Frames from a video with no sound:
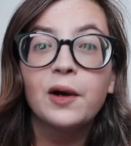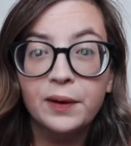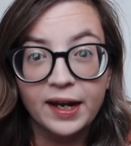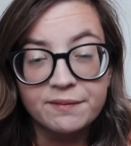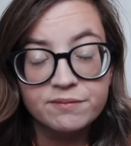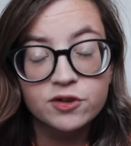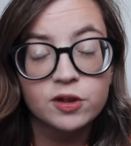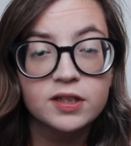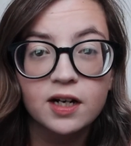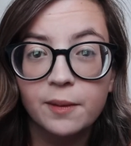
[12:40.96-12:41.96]
Okay,
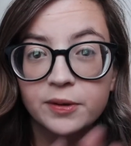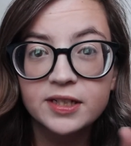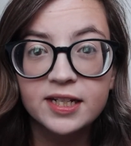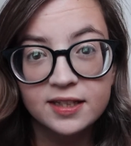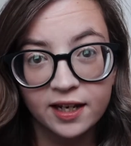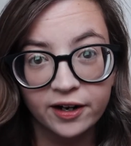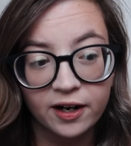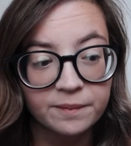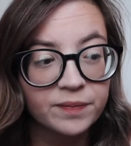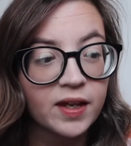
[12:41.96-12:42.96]
so it's a couple days
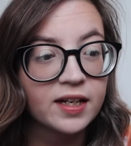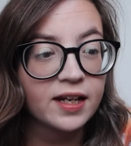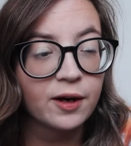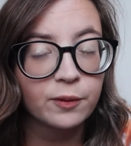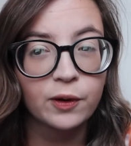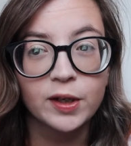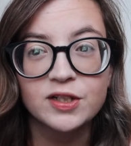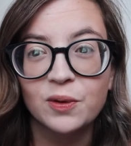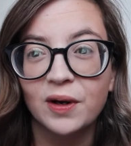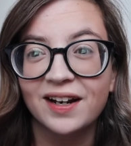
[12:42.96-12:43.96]
later, and now we're
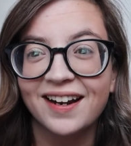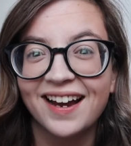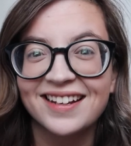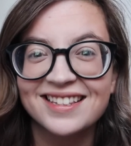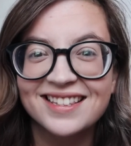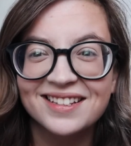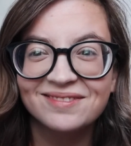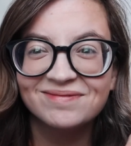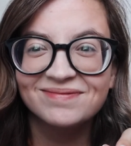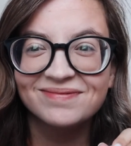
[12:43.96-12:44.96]
going to organize
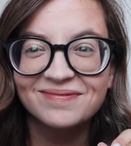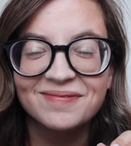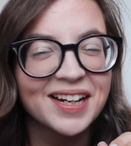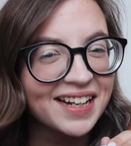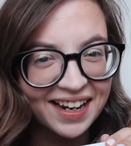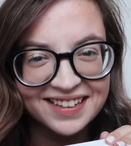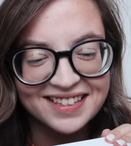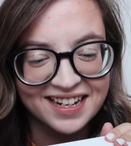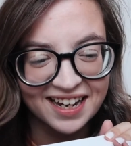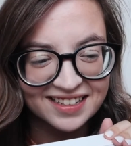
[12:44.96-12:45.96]
my
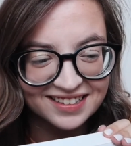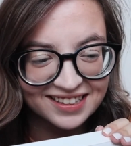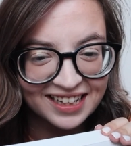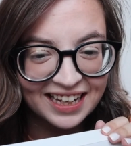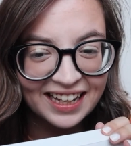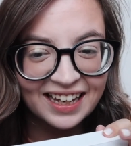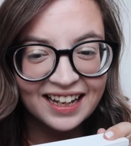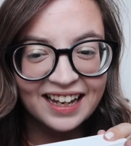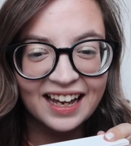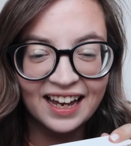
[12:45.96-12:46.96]
nightstand.
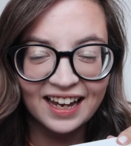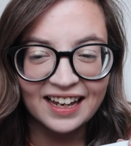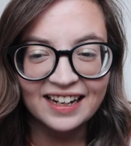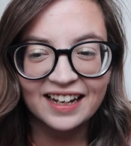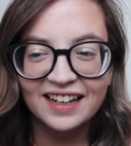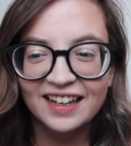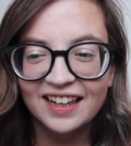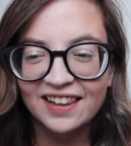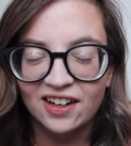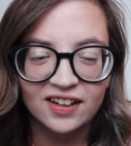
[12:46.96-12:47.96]
And
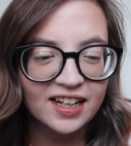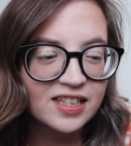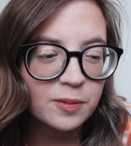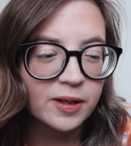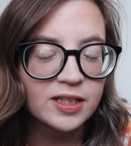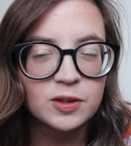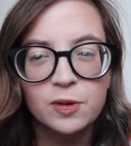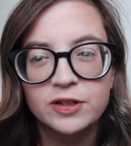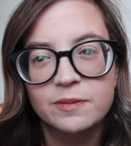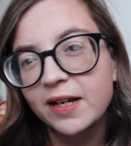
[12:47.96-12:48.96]
luckily it's a pretty
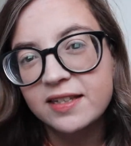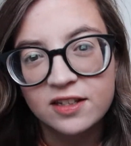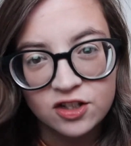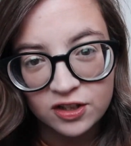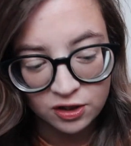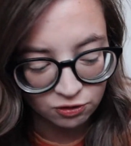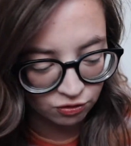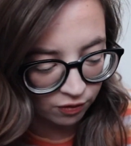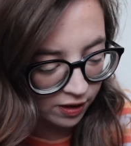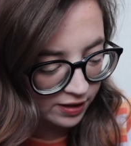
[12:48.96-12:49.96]
small space, it's just two
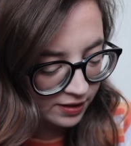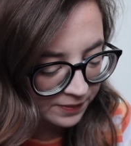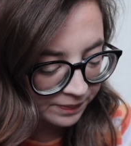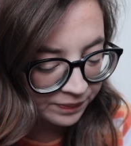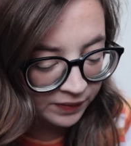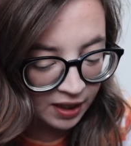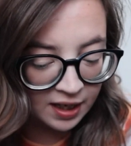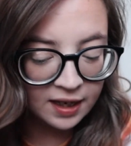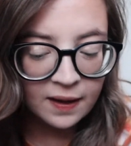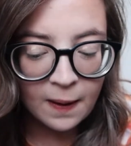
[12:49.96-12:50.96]
drawers,
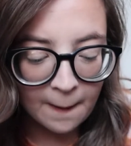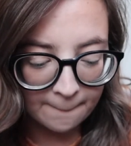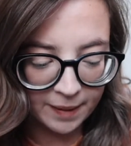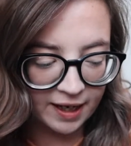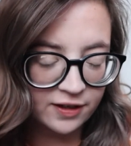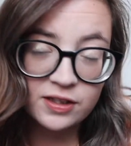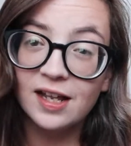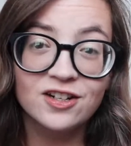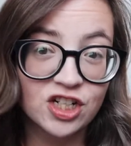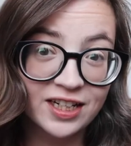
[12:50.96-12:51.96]
but there's a
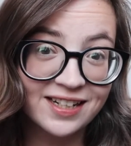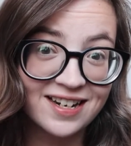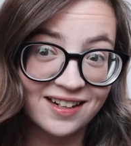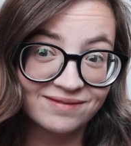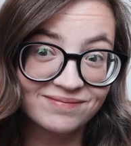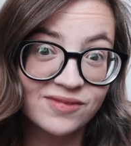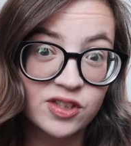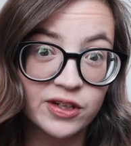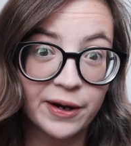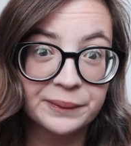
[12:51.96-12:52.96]
lot of junk in here,
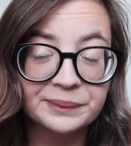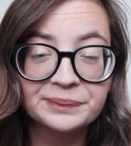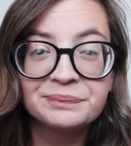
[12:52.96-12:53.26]
so